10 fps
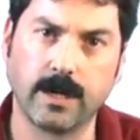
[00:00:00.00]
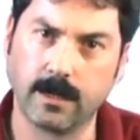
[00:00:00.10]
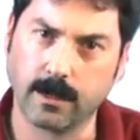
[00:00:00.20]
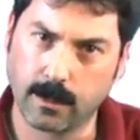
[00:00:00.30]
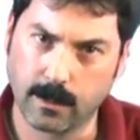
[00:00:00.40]

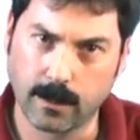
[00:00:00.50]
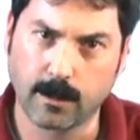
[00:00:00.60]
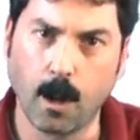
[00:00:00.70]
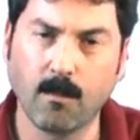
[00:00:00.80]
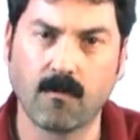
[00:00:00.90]
can
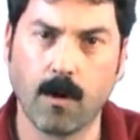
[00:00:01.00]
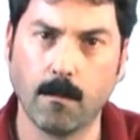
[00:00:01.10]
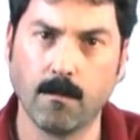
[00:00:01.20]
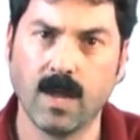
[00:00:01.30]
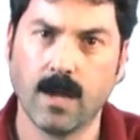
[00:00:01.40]
come
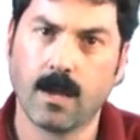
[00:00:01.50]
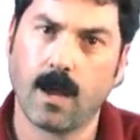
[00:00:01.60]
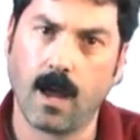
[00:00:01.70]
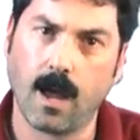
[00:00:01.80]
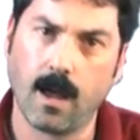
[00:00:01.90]
from
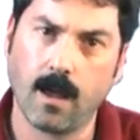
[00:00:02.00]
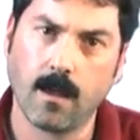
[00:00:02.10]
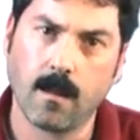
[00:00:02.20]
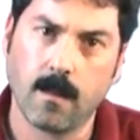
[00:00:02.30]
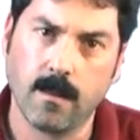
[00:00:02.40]

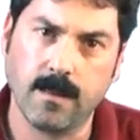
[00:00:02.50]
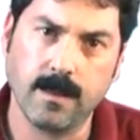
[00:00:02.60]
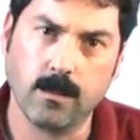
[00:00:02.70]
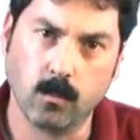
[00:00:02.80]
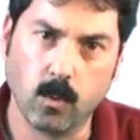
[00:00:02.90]

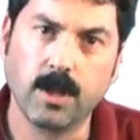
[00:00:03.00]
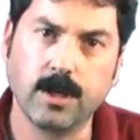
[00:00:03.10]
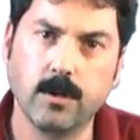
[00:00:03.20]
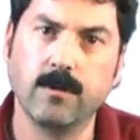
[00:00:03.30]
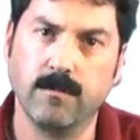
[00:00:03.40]
the
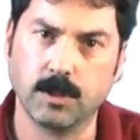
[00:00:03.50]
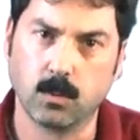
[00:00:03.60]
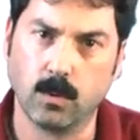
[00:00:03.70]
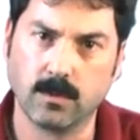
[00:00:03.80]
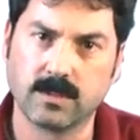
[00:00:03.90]
really good
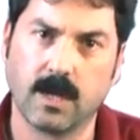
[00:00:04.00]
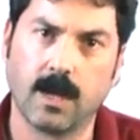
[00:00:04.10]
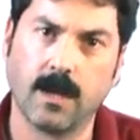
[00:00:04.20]
visuals.